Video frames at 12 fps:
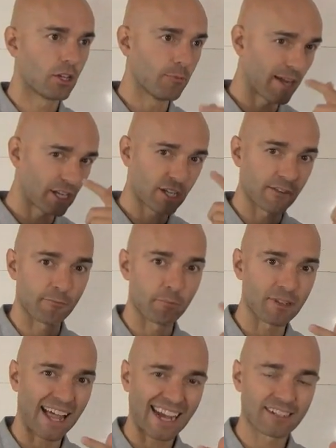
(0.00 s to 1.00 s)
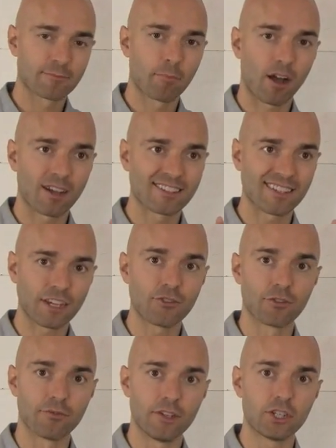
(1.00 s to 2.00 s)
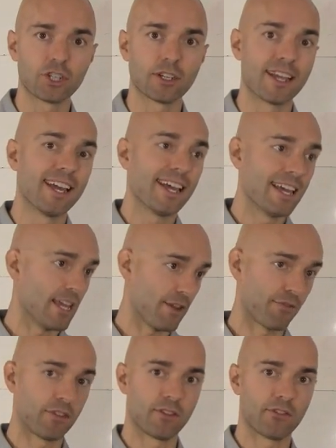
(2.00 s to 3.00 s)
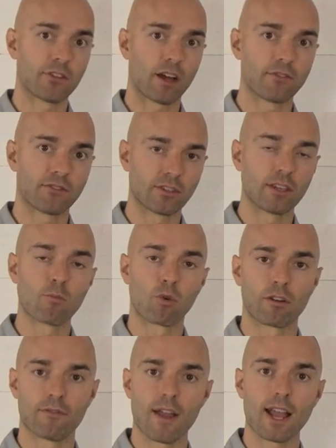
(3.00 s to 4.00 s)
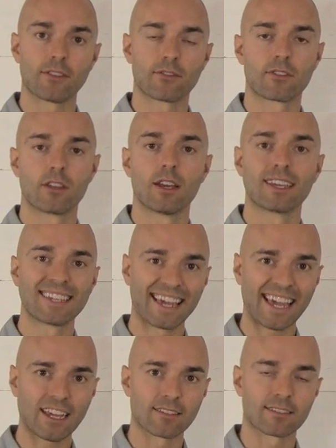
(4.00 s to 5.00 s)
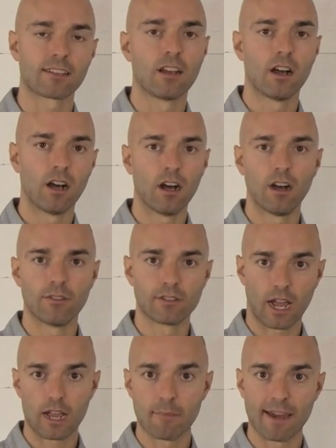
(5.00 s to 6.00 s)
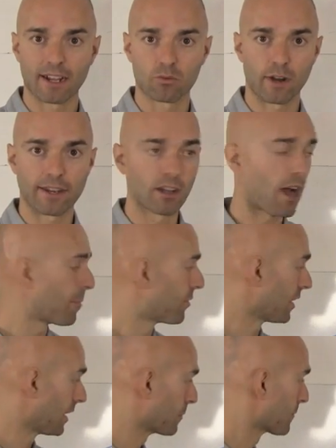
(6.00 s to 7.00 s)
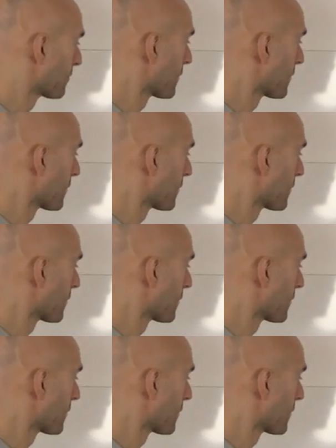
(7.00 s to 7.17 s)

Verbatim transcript: You might actually have black spots in your vision if this is obviously a more advanced case of diabetic retinopathy.